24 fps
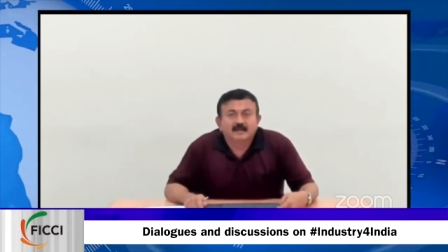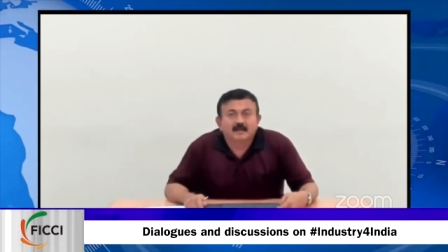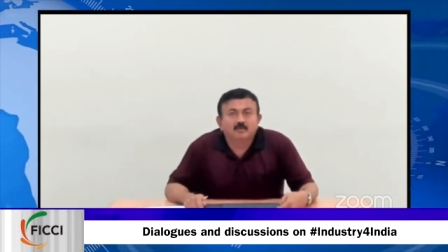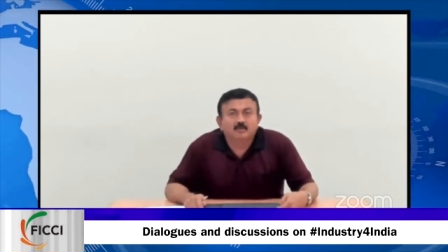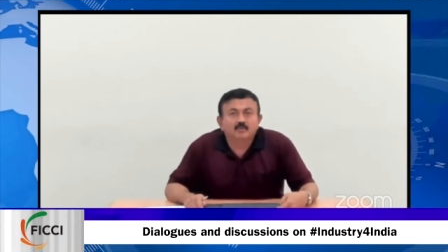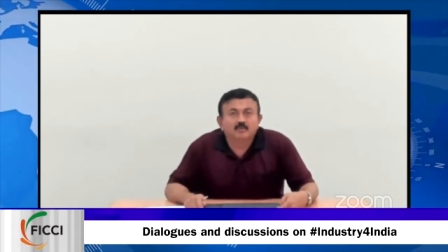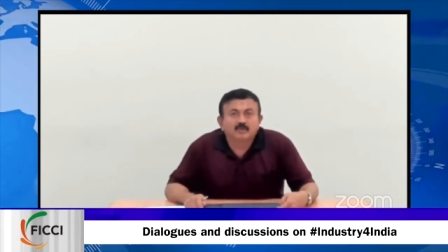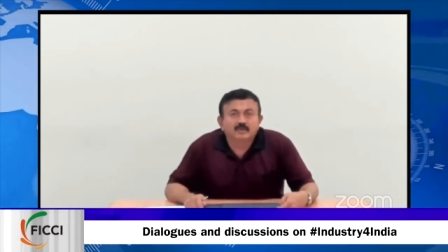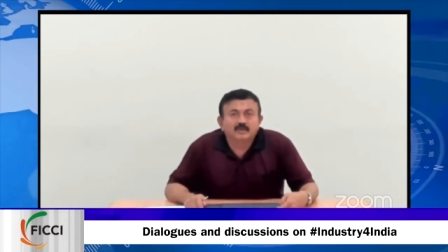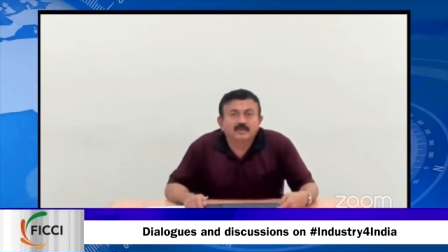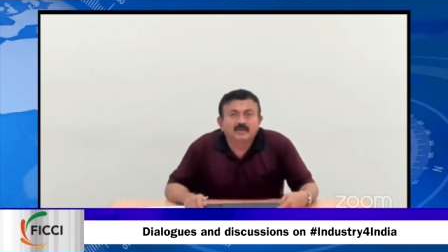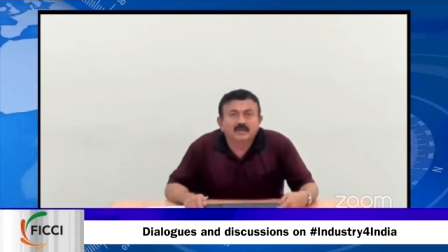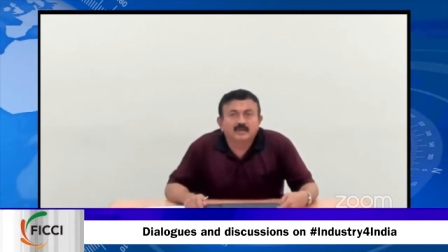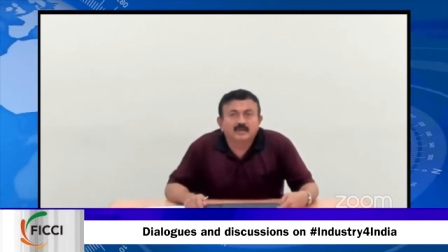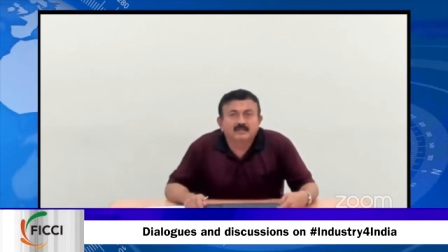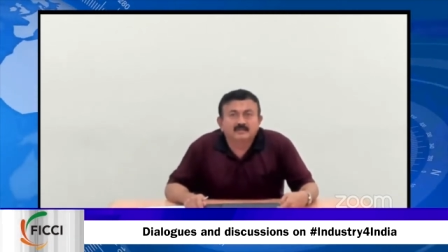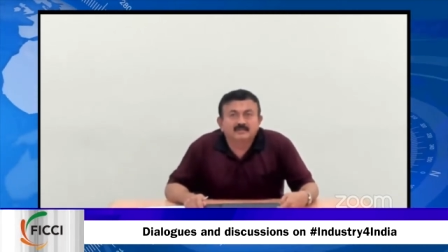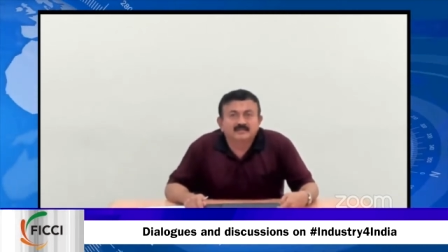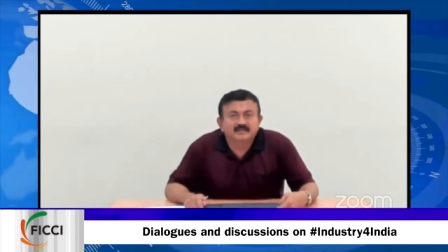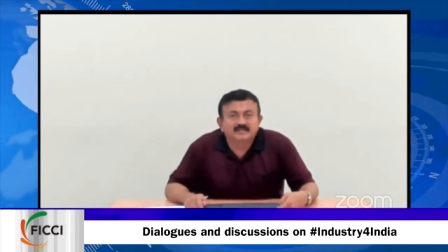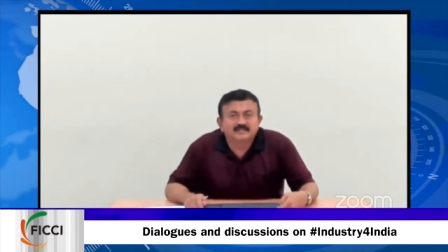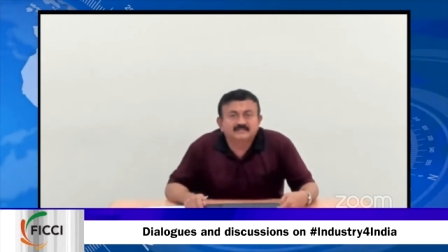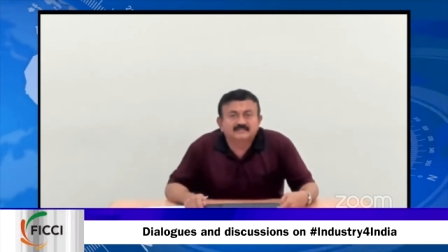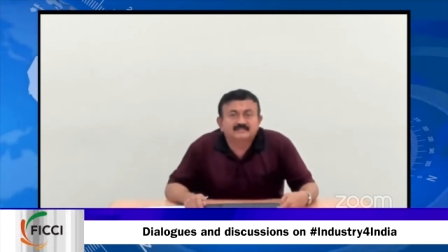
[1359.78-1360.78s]
now, uh,
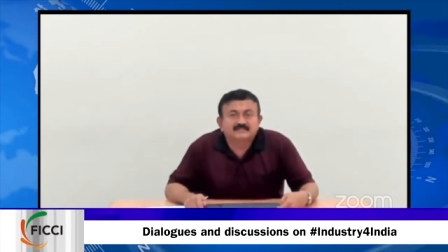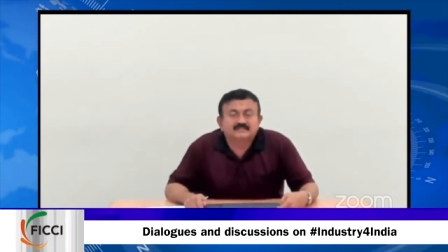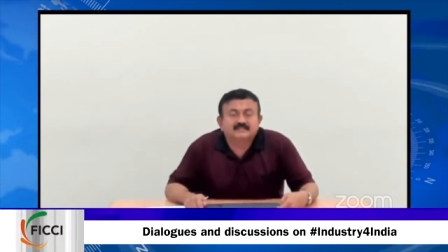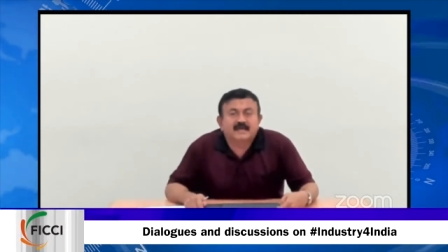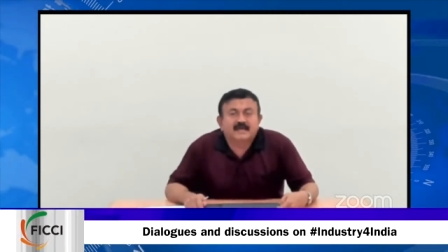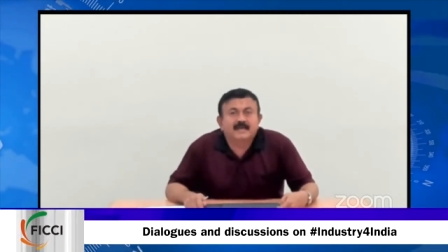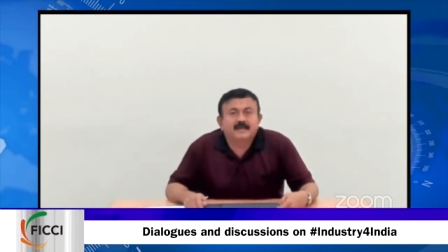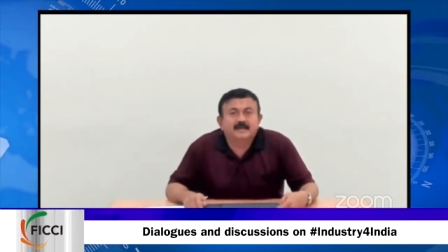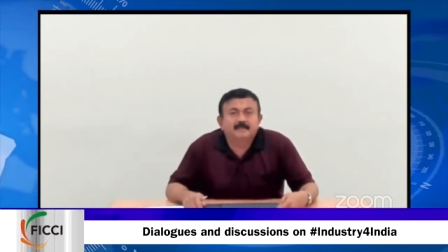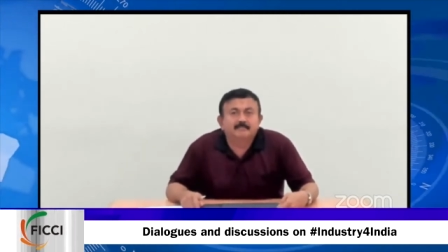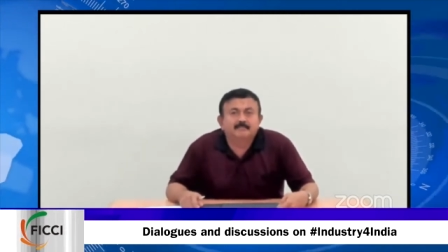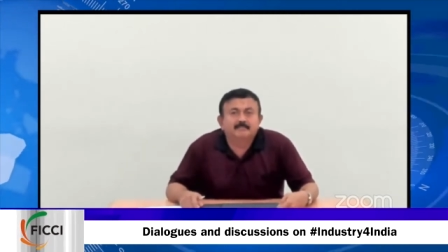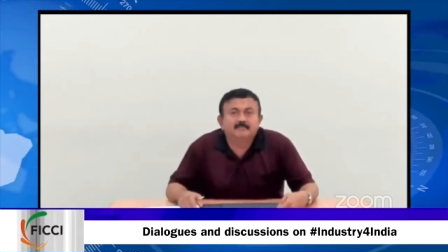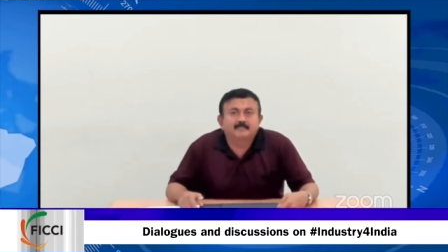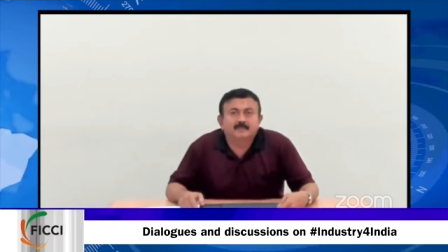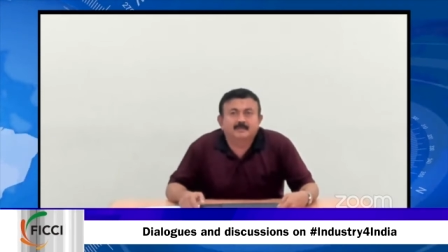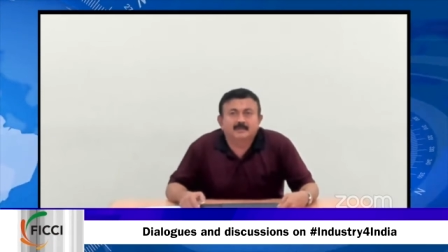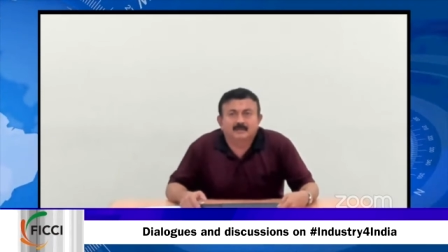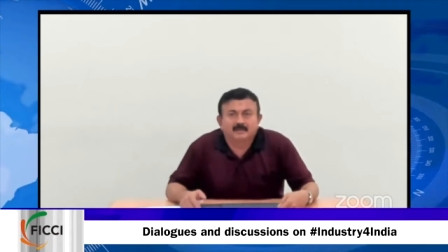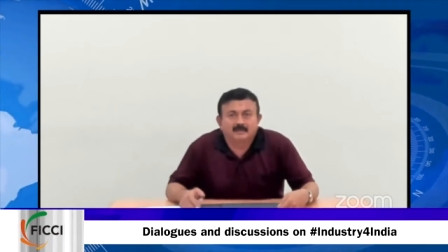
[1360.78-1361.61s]
this time,